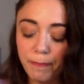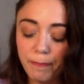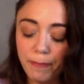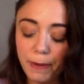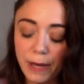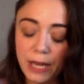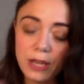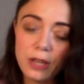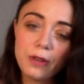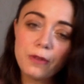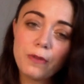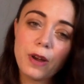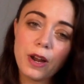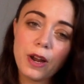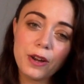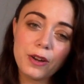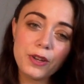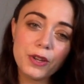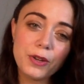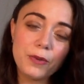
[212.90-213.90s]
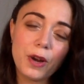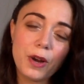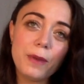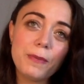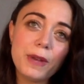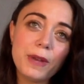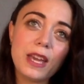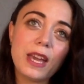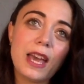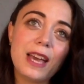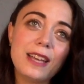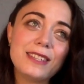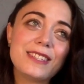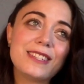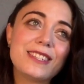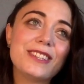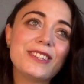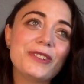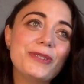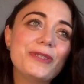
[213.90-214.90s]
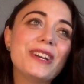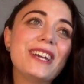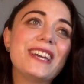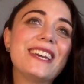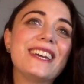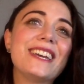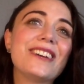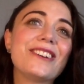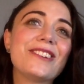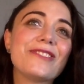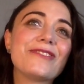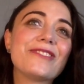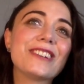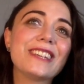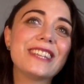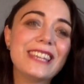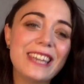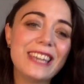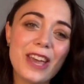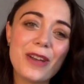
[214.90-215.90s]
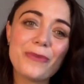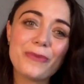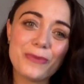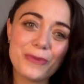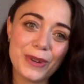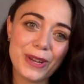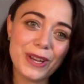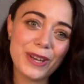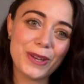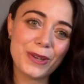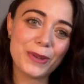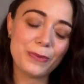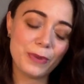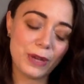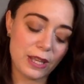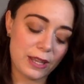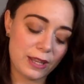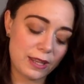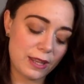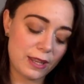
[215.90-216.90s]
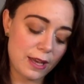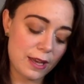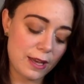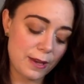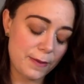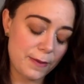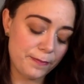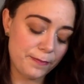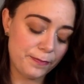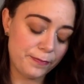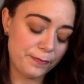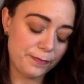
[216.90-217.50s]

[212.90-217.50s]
But you are you are being asked to really get real with um,